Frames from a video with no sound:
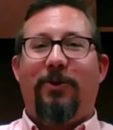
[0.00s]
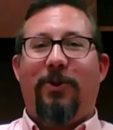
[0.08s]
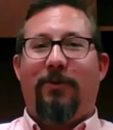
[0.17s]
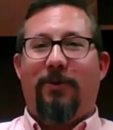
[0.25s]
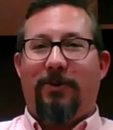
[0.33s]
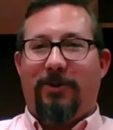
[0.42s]

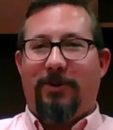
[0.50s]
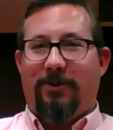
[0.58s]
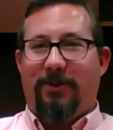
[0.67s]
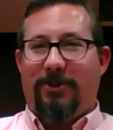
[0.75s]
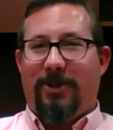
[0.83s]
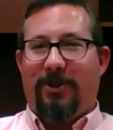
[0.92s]
over to
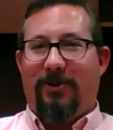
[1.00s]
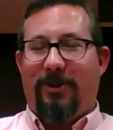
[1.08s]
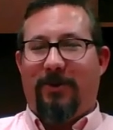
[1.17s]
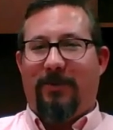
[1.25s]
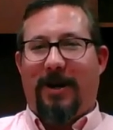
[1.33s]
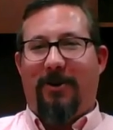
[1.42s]
a
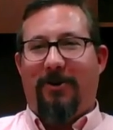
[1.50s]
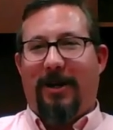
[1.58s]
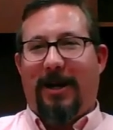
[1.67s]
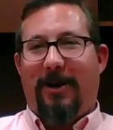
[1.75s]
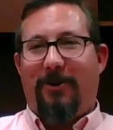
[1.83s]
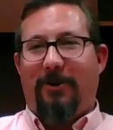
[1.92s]
generator powered
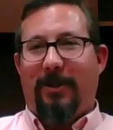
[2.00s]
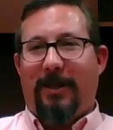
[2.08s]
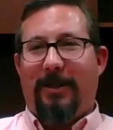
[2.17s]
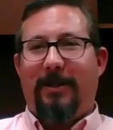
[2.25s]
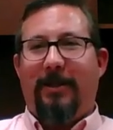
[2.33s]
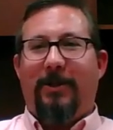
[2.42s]

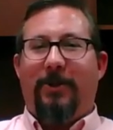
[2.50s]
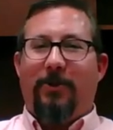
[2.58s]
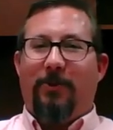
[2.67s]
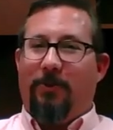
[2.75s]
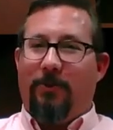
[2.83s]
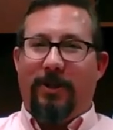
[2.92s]
outlet,
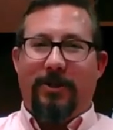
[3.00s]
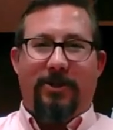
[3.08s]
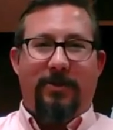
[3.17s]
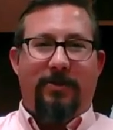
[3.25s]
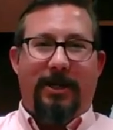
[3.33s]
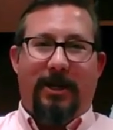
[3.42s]
we
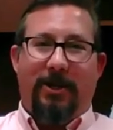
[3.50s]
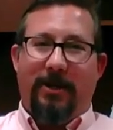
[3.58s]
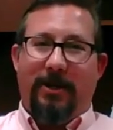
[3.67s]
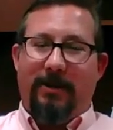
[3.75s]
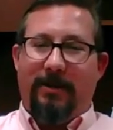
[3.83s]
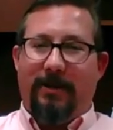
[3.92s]
should be
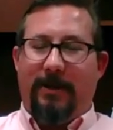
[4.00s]
good.